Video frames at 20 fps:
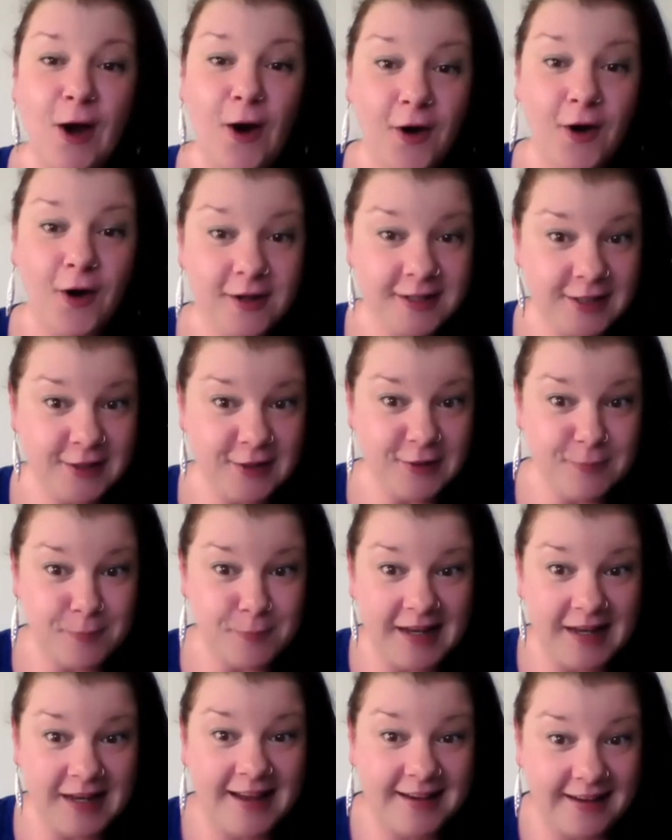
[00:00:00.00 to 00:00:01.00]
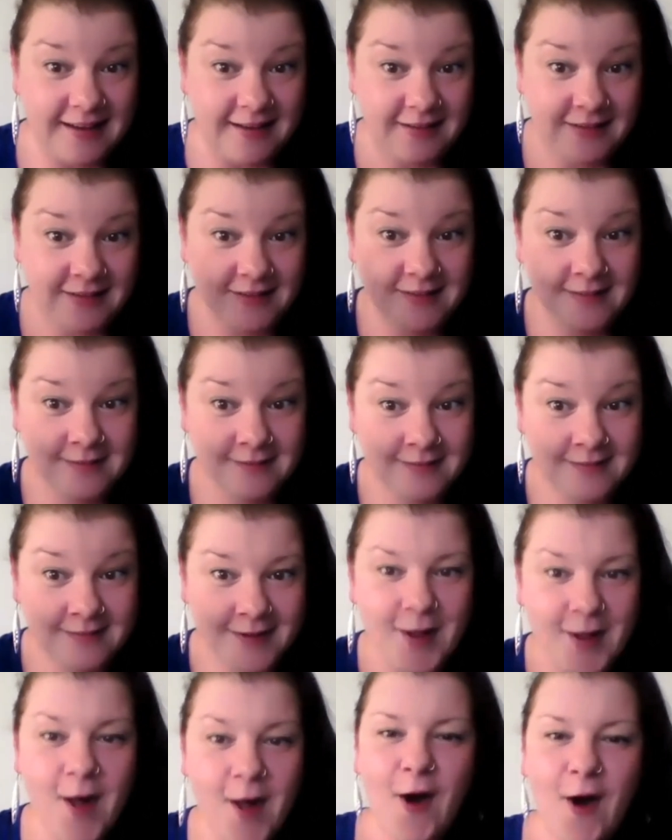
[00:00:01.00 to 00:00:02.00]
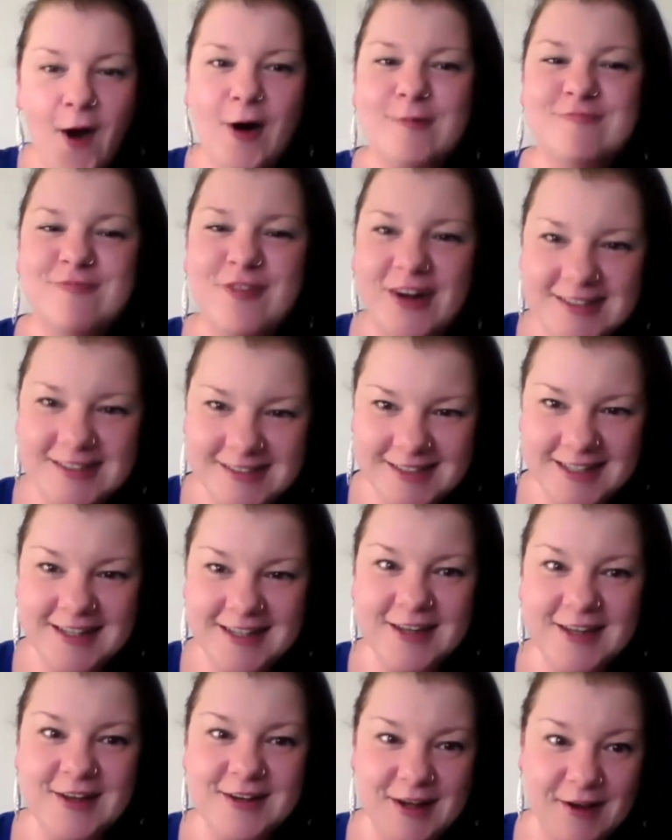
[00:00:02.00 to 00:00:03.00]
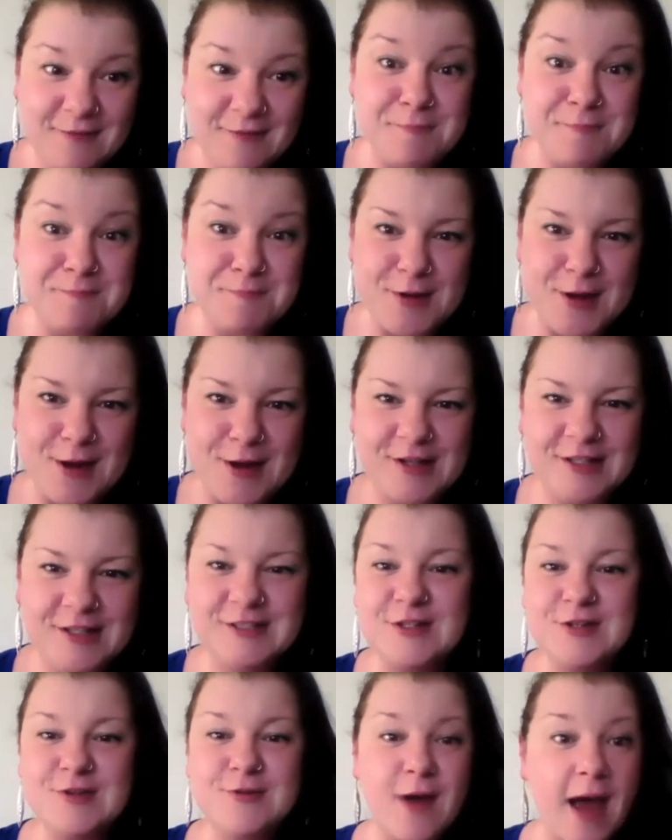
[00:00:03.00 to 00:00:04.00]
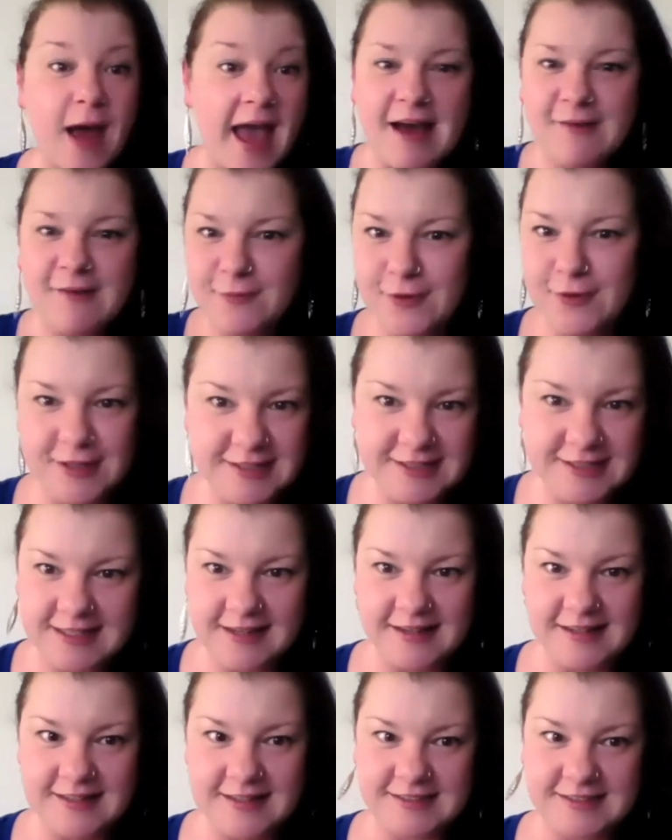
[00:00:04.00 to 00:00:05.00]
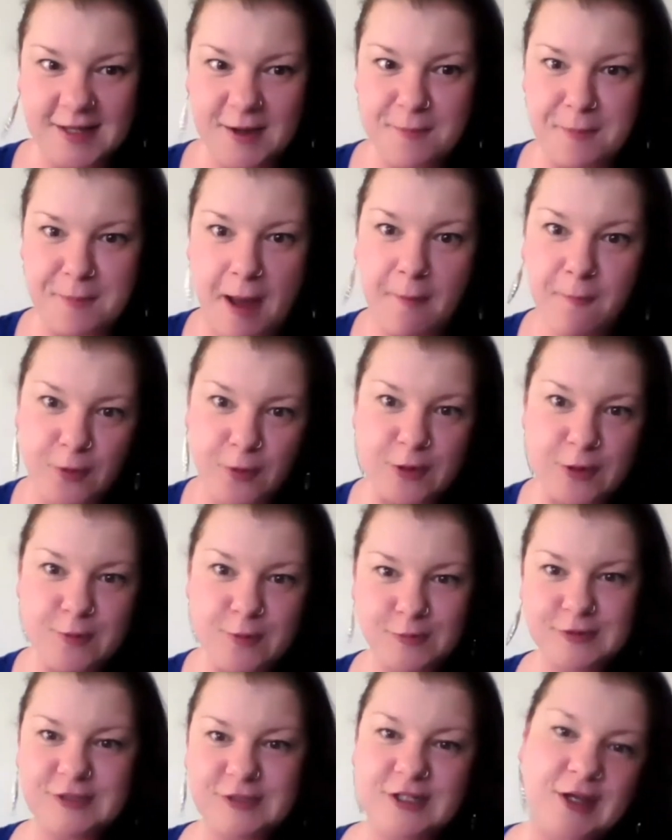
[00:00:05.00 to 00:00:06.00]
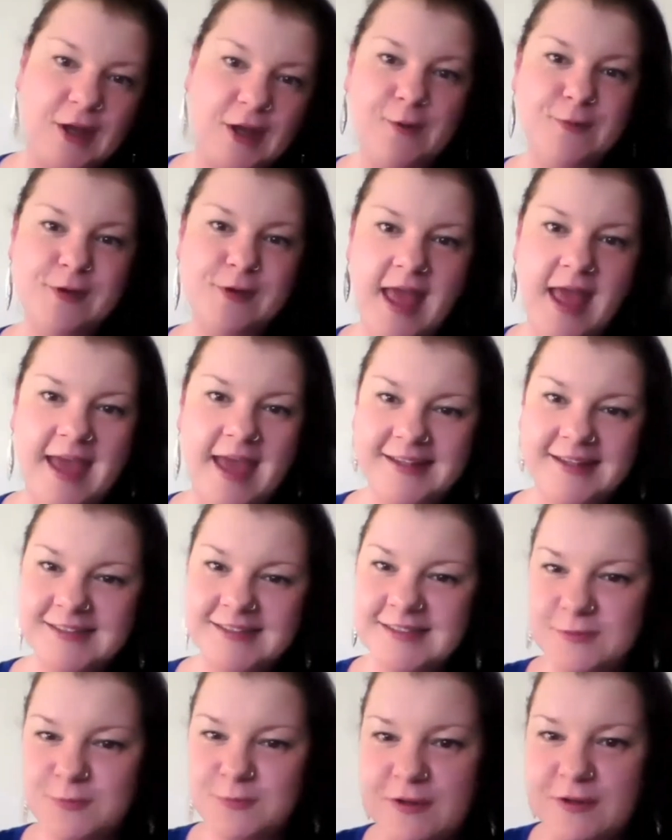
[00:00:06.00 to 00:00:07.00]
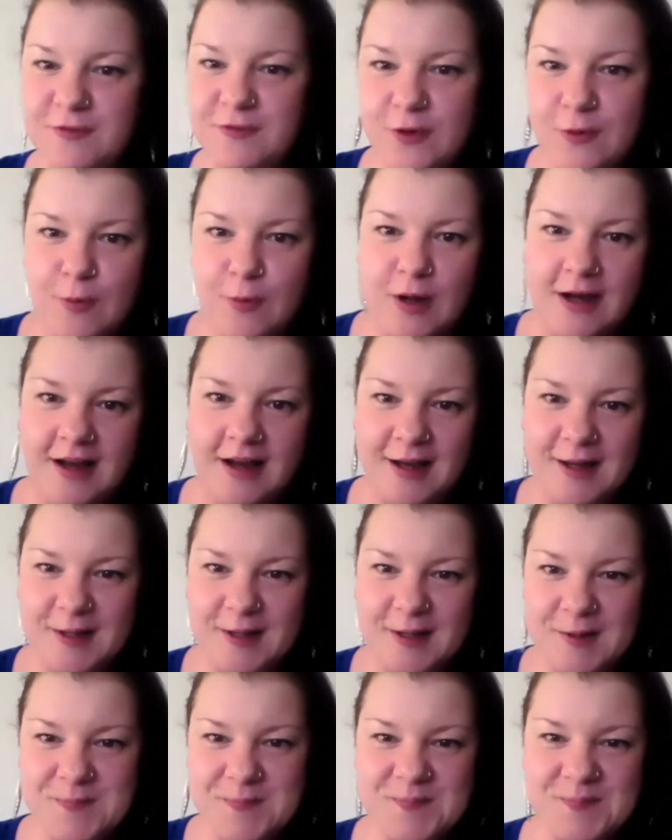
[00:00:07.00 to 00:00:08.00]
Are you planning on writing another book? Do you have ideas about where you want to go next with your work?